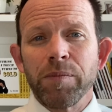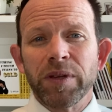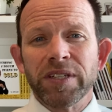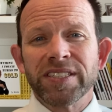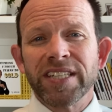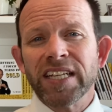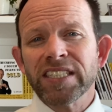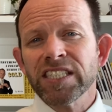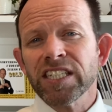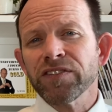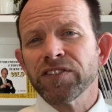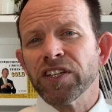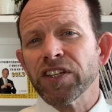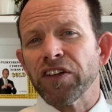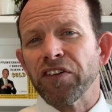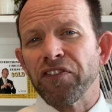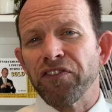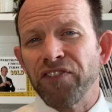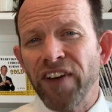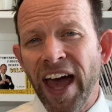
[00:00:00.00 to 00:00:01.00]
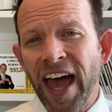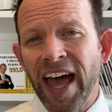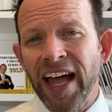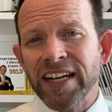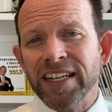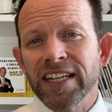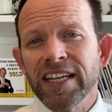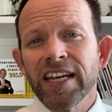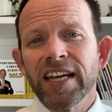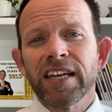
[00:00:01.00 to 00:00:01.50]
be sensitive to the
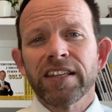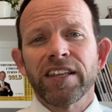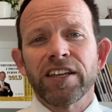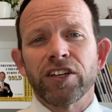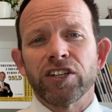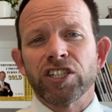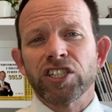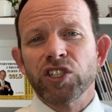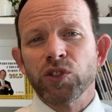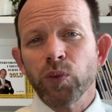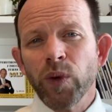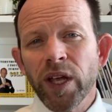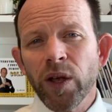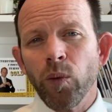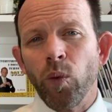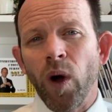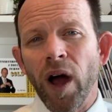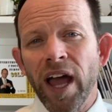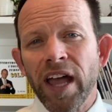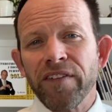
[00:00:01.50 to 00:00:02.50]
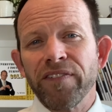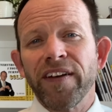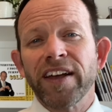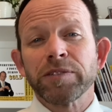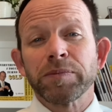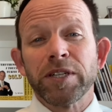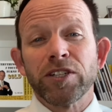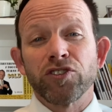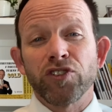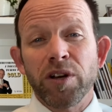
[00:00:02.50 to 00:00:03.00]
fact that your sweet wife has
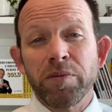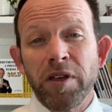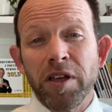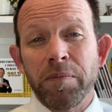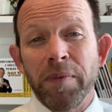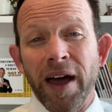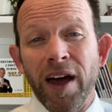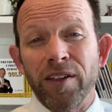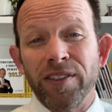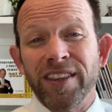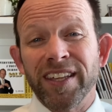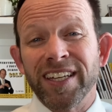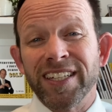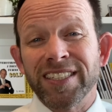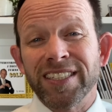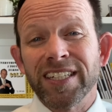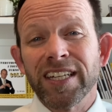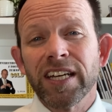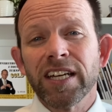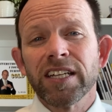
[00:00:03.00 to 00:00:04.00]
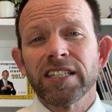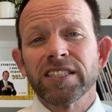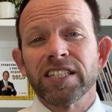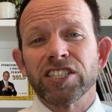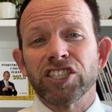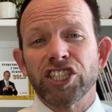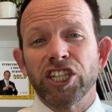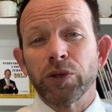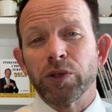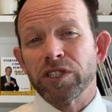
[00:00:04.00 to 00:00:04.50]
been dreaming about this
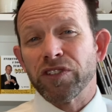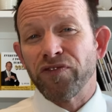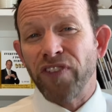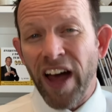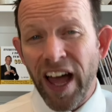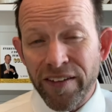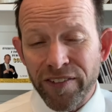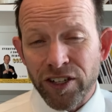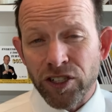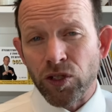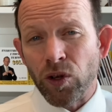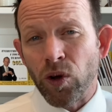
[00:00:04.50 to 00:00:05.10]
since she was 5 years